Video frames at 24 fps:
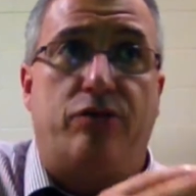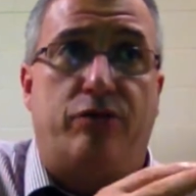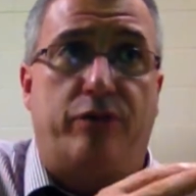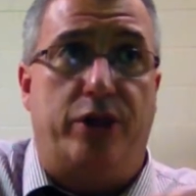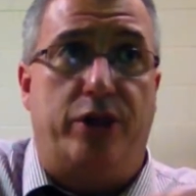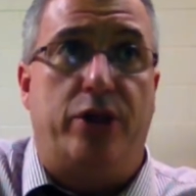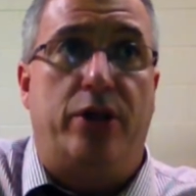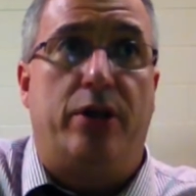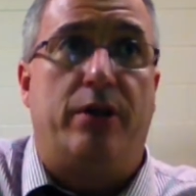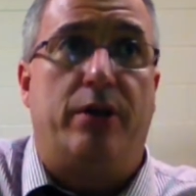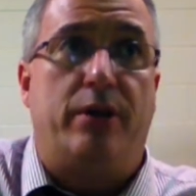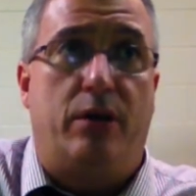
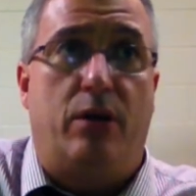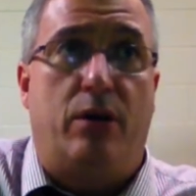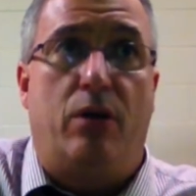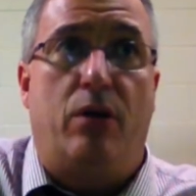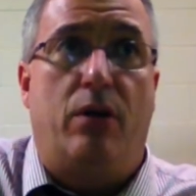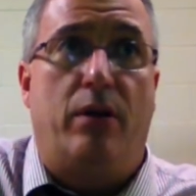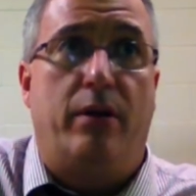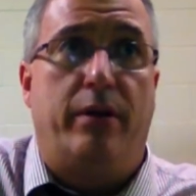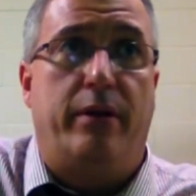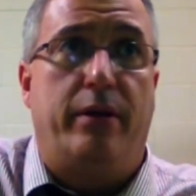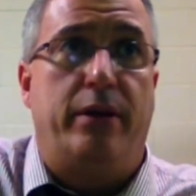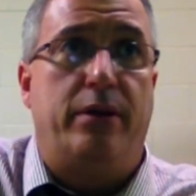reaching
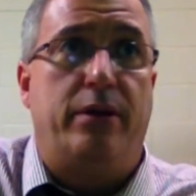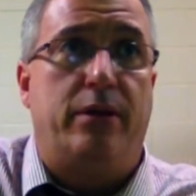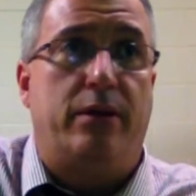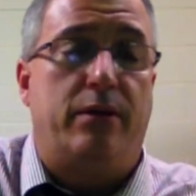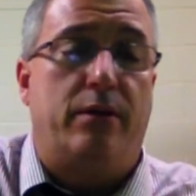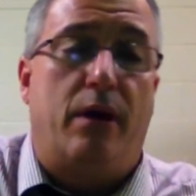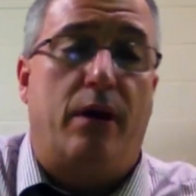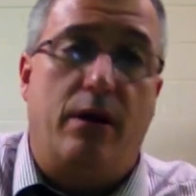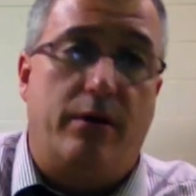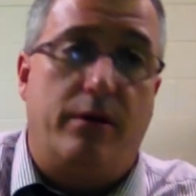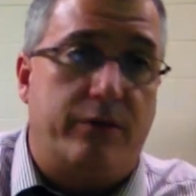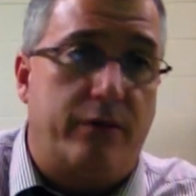all these
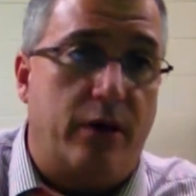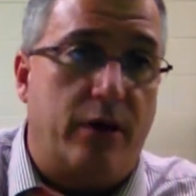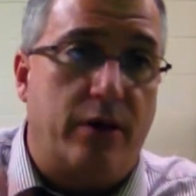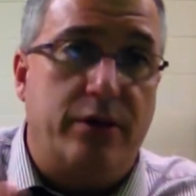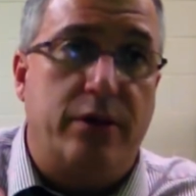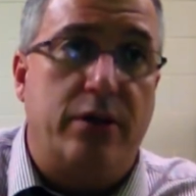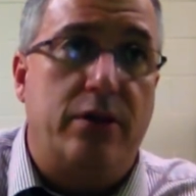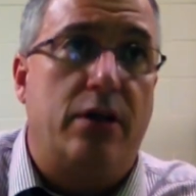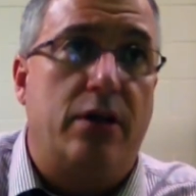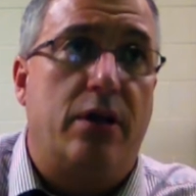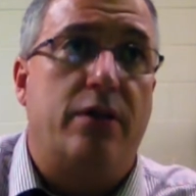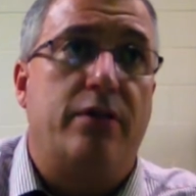tons
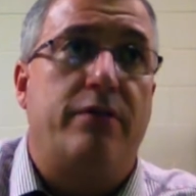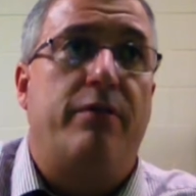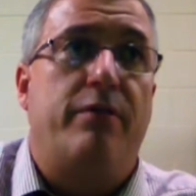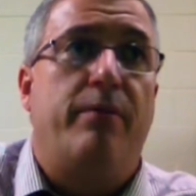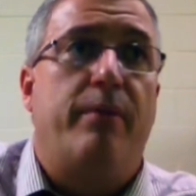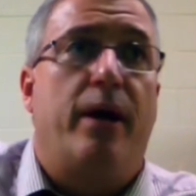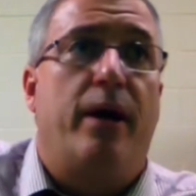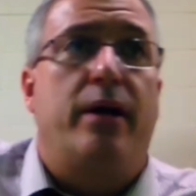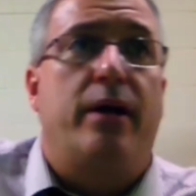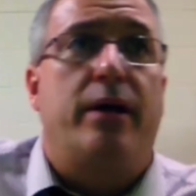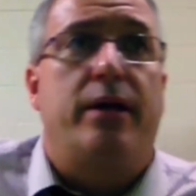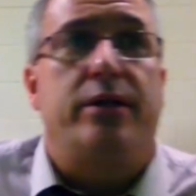and tons of
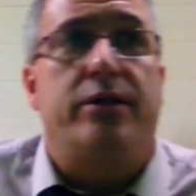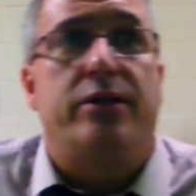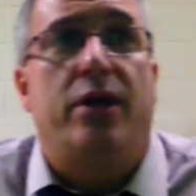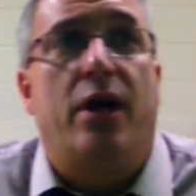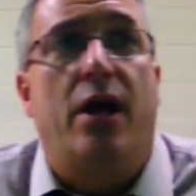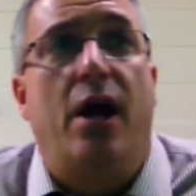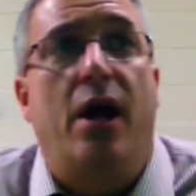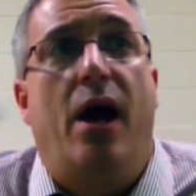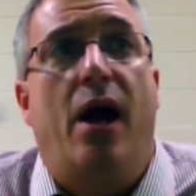Americans.